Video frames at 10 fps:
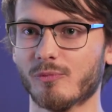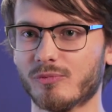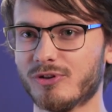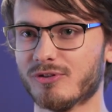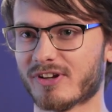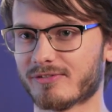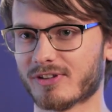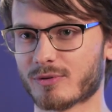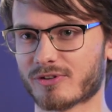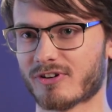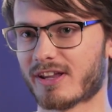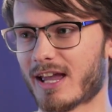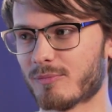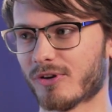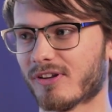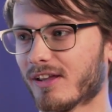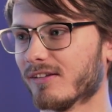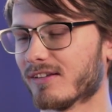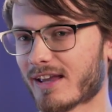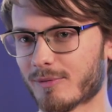knew that this was going to happen, and
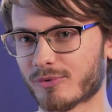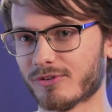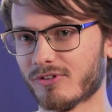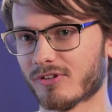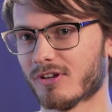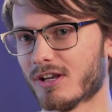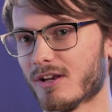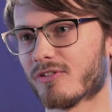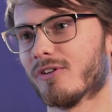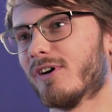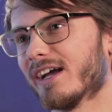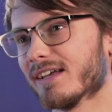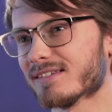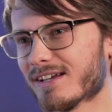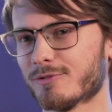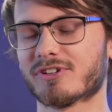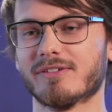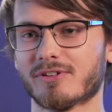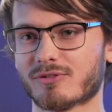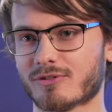it happened. So I guess I would give
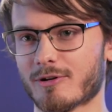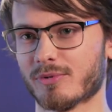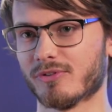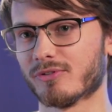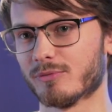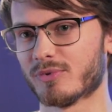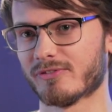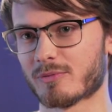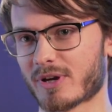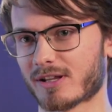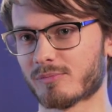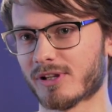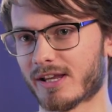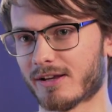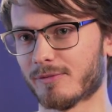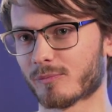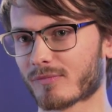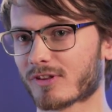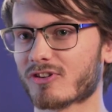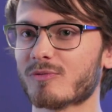it to Robin to be the better player,
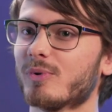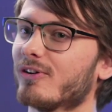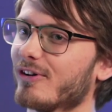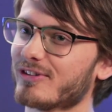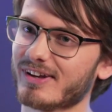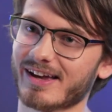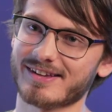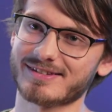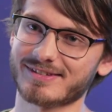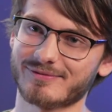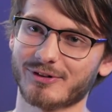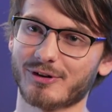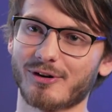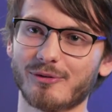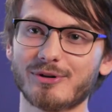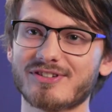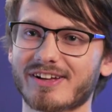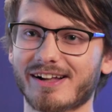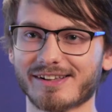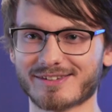just because he has the
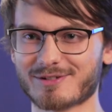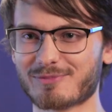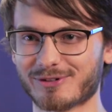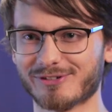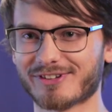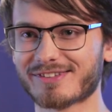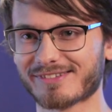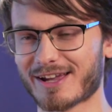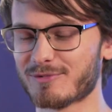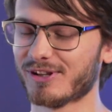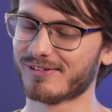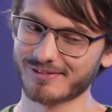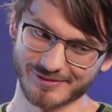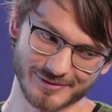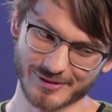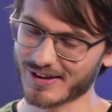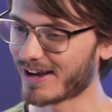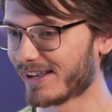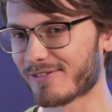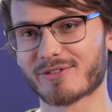results to prove it. I mean,
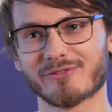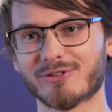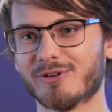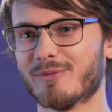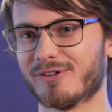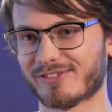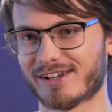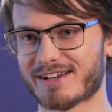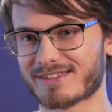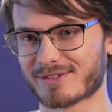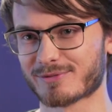I have a few among the lines as